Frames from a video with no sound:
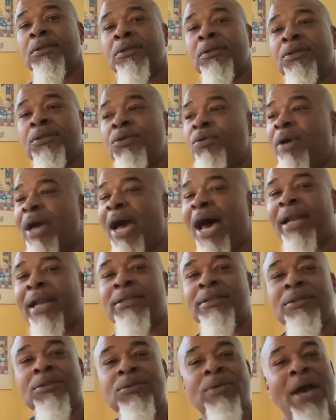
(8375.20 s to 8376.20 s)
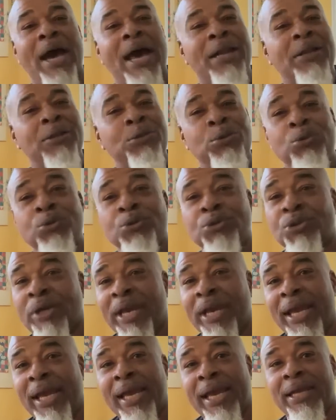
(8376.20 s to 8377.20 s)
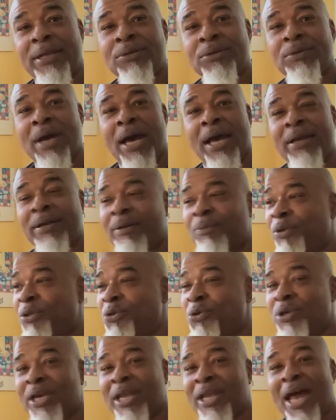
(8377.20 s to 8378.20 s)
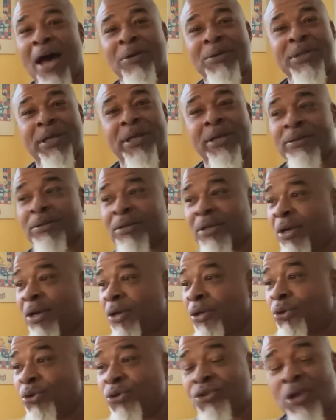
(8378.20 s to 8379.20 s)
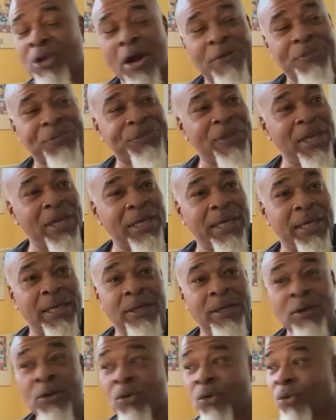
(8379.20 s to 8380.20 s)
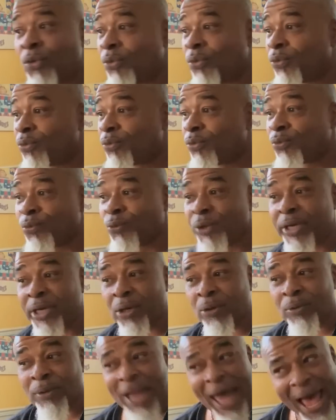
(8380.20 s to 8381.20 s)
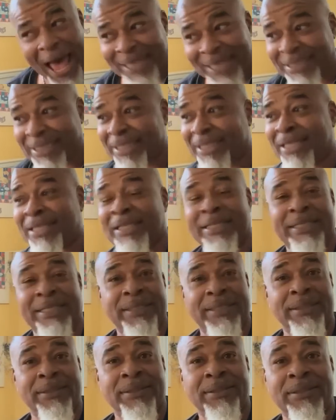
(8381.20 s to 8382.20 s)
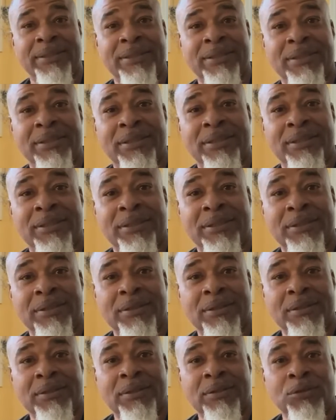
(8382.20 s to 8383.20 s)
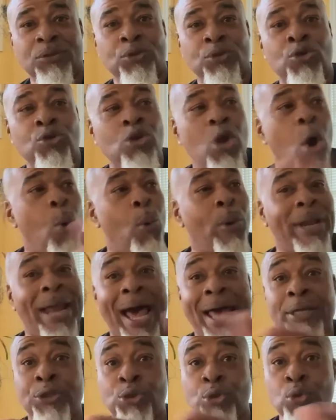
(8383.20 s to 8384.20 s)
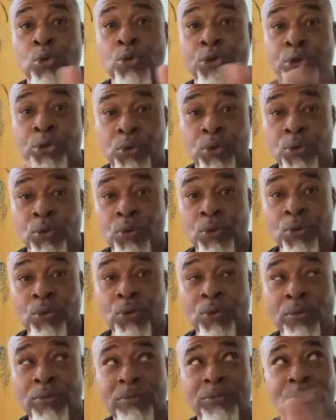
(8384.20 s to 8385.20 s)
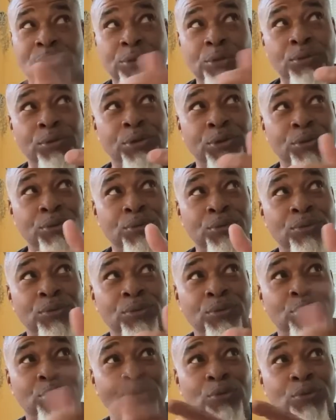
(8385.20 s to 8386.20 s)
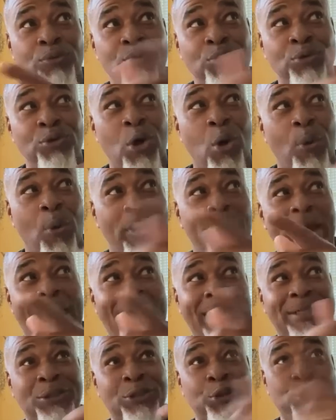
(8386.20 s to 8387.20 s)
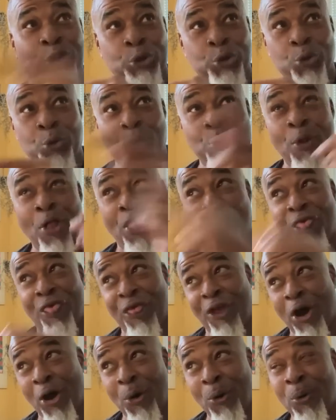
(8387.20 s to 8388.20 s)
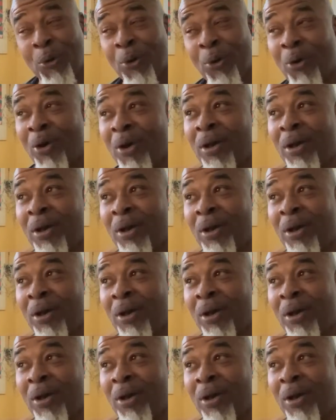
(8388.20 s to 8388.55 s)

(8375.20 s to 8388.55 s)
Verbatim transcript: You gotta, you gotta use your head. You got when you get out there, you start thinking real logically. You know what I do do? Do do. You you know what I do though?